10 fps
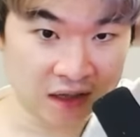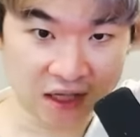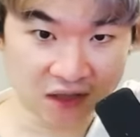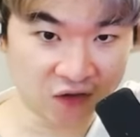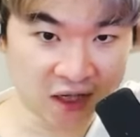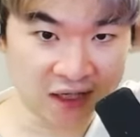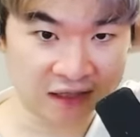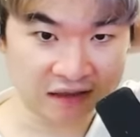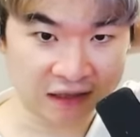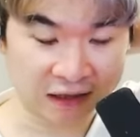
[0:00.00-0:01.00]
That's fucking
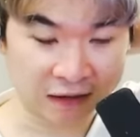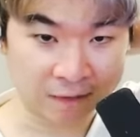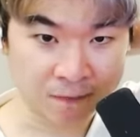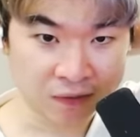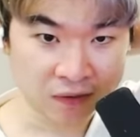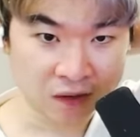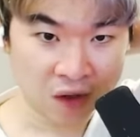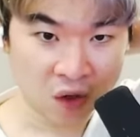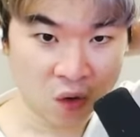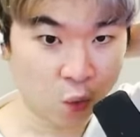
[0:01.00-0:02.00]
insane.
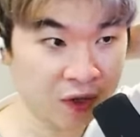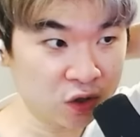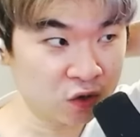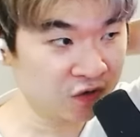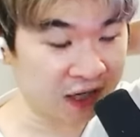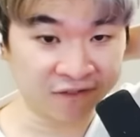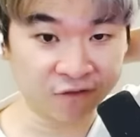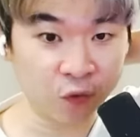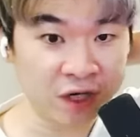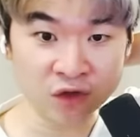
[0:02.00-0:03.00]
We need to
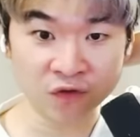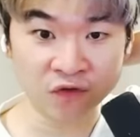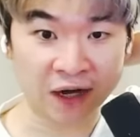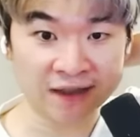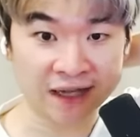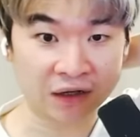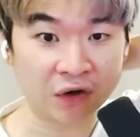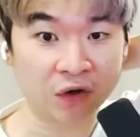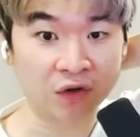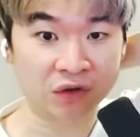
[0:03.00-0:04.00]
we need to find that
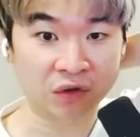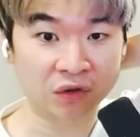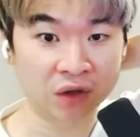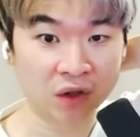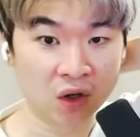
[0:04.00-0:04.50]
girl, dude.